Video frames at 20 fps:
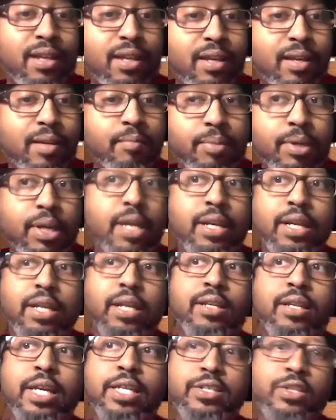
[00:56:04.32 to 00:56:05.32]
But
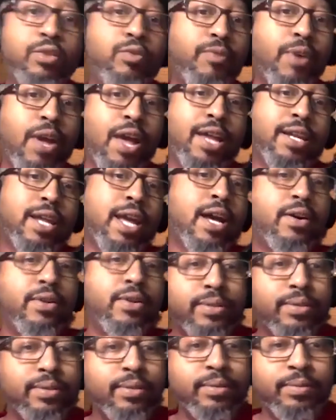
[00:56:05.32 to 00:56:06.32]
unless you find out,
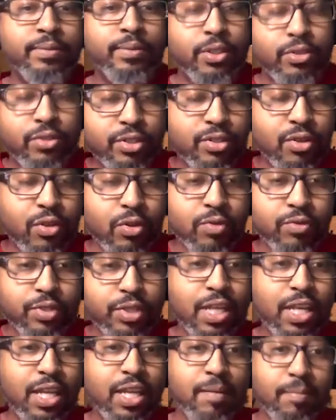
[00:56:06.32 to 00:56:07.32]
you're just going to
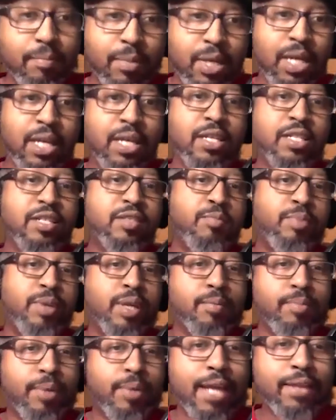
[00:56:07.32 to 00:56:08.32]
see me in this
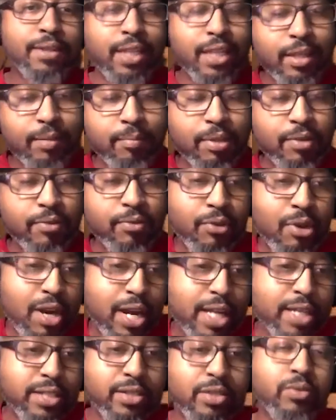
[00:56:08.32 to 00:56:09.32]
big black thing and be
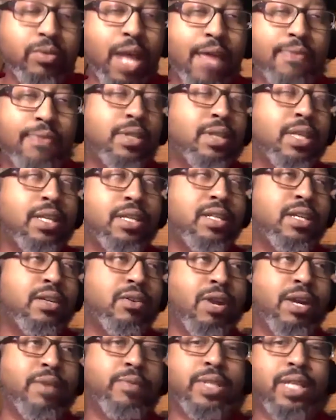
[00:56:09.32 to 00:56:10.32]
afraid. So I think they did
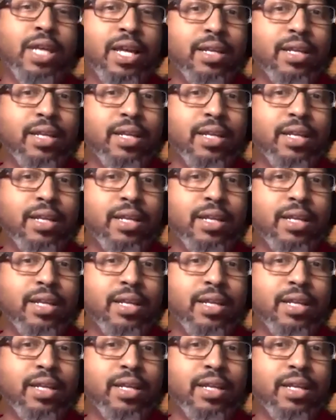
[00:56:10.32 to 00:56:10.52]
great with that.